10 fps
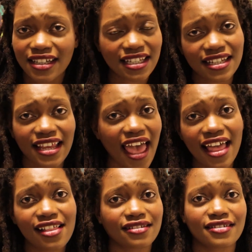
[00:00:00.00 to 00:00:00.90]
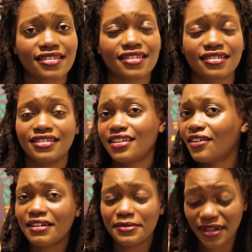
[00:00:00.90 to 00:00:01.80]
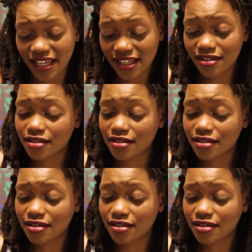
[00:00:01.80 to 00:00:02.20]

entails. You know what I mean?